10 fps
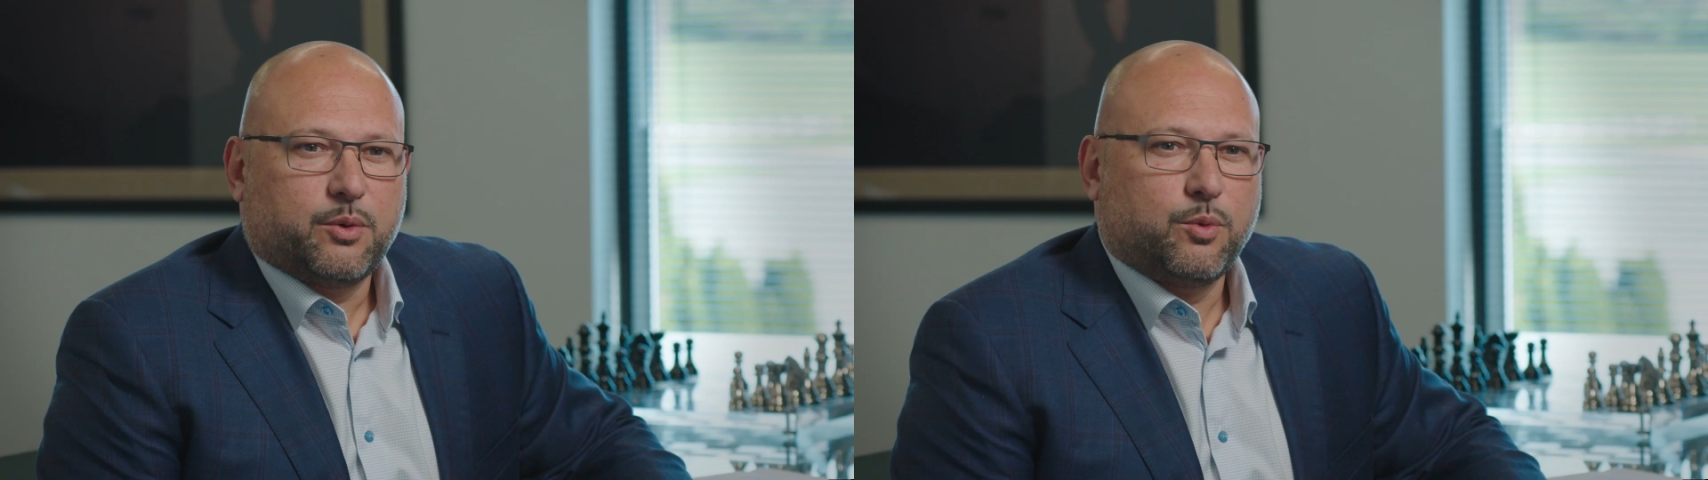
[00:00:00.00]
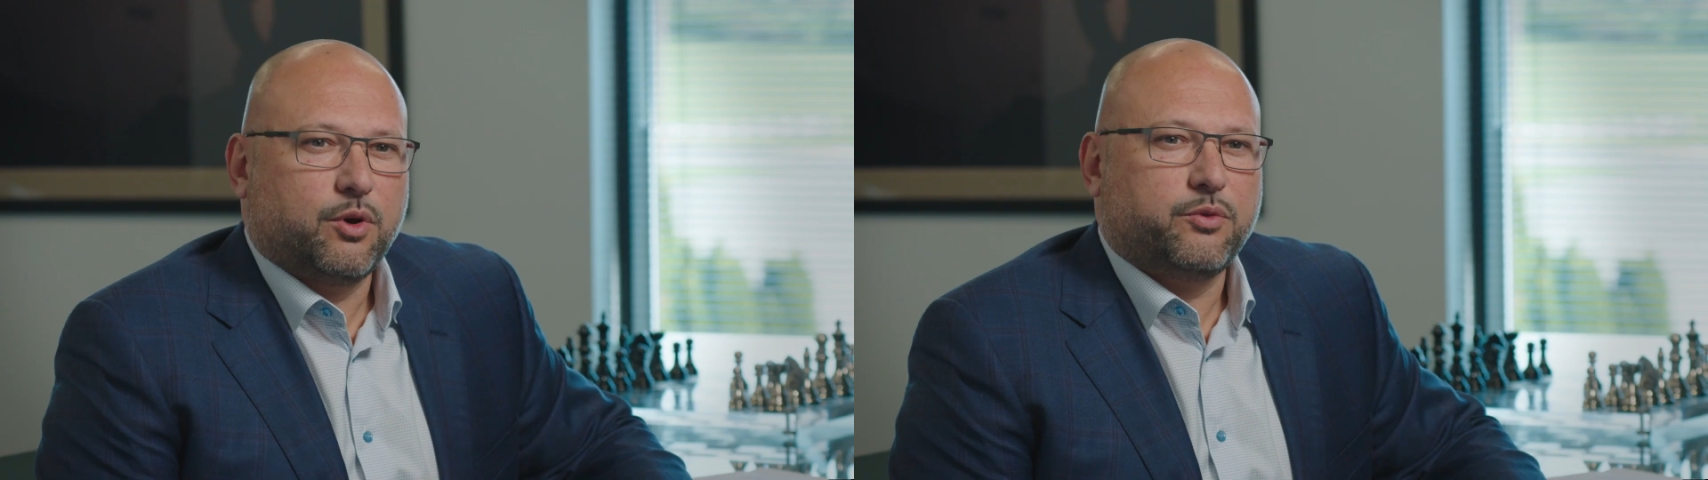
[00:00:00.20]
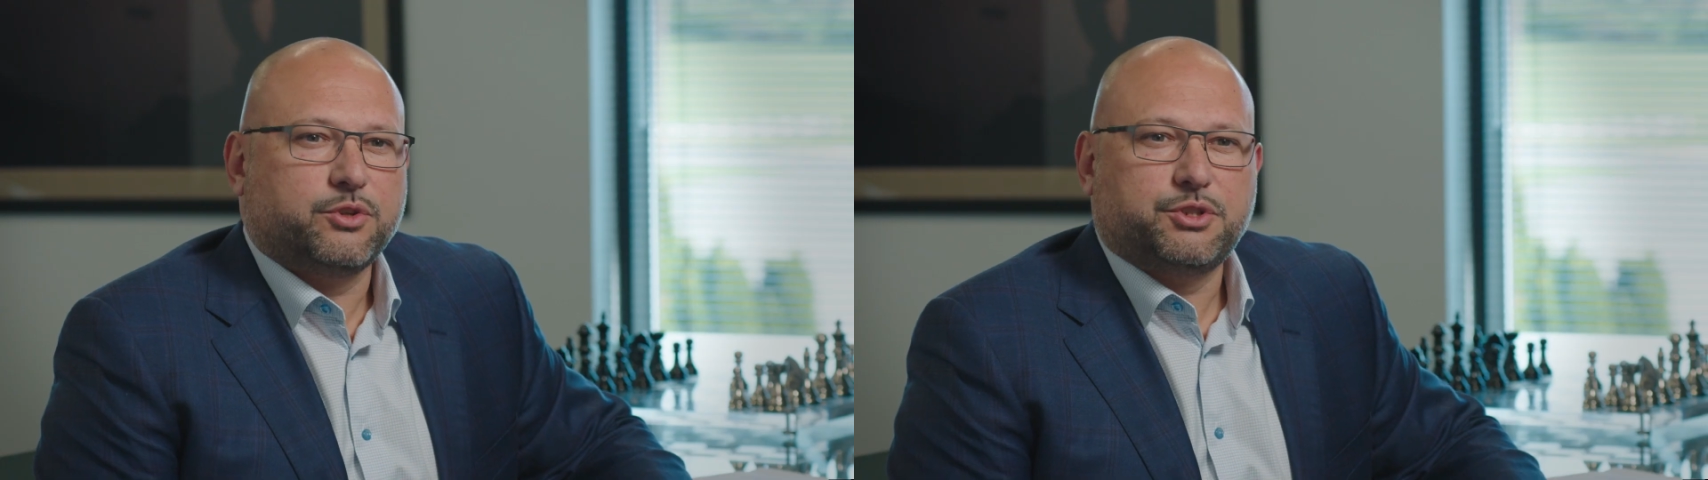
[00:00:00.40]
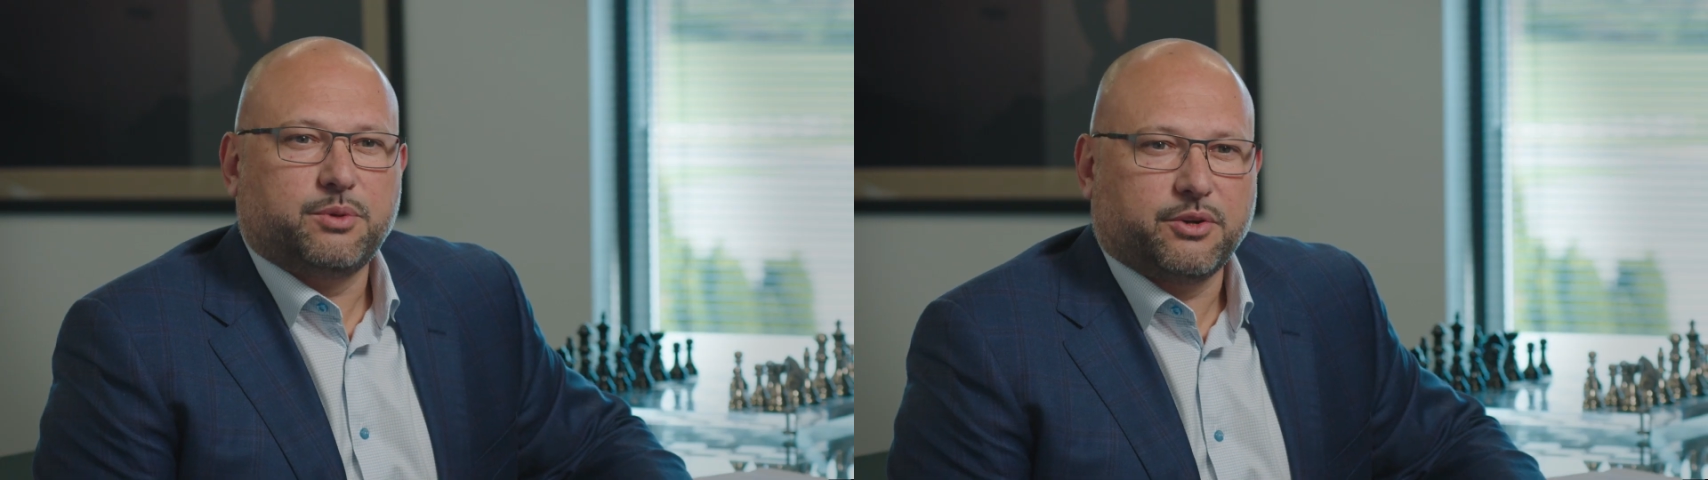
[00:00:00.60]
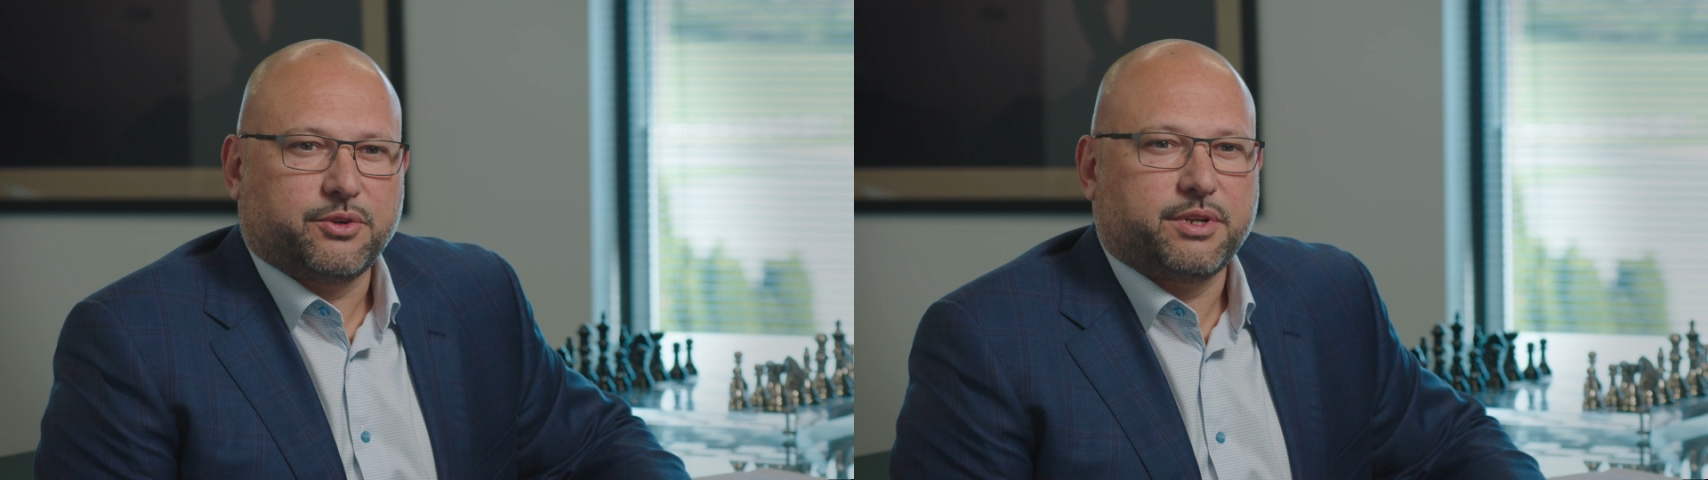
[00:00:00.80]
We're over
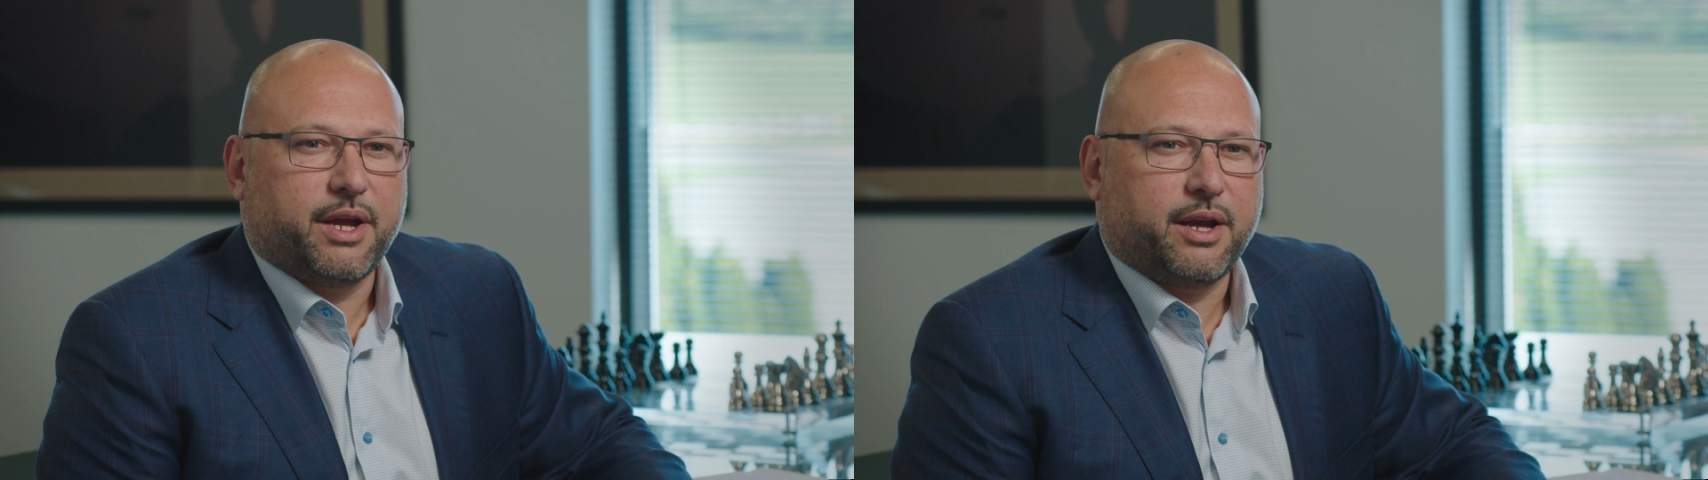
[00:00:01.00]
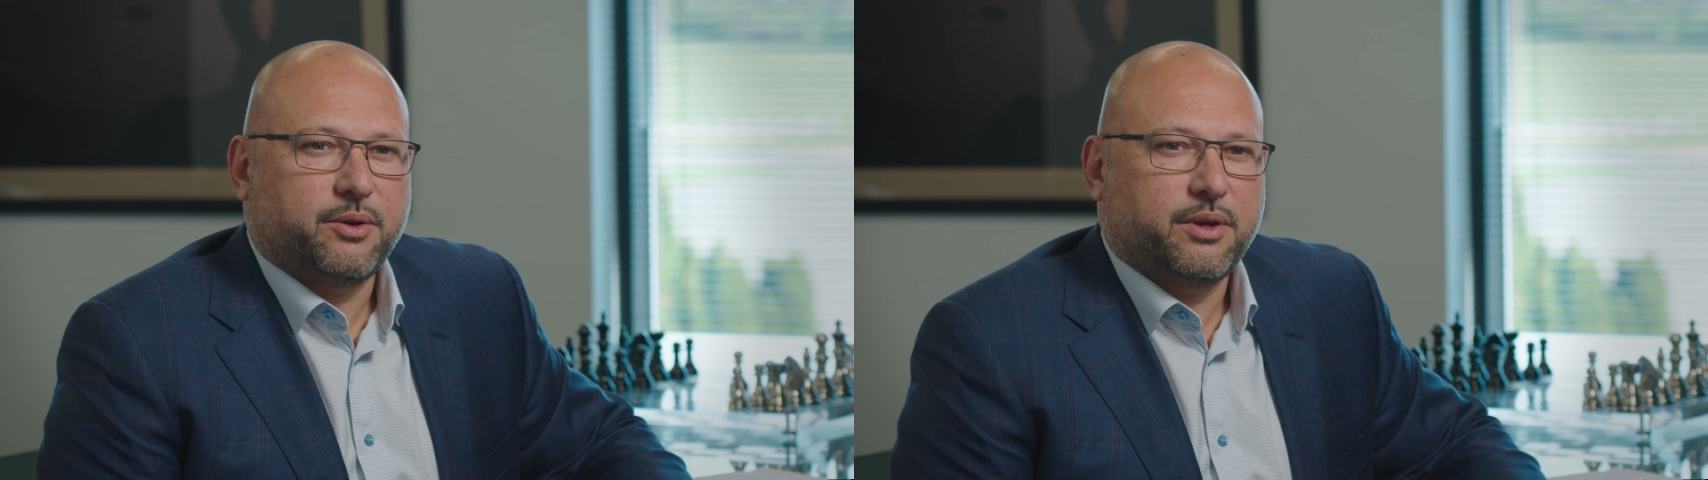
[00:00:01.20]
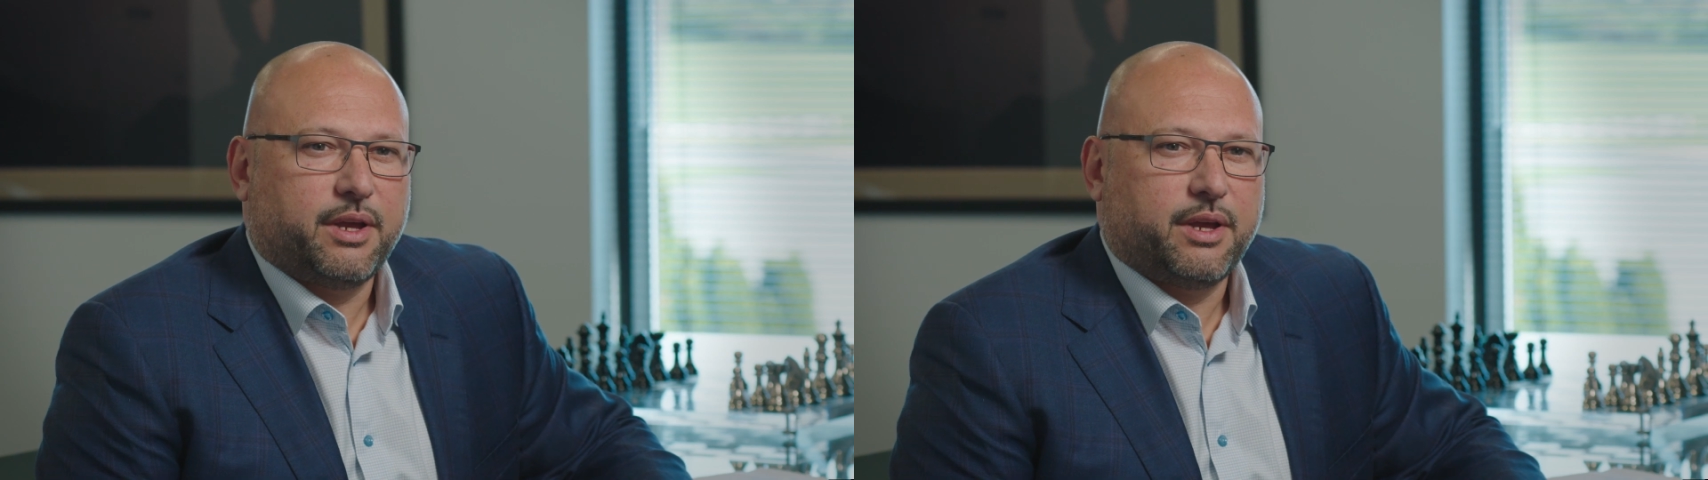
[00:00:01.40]
200 now.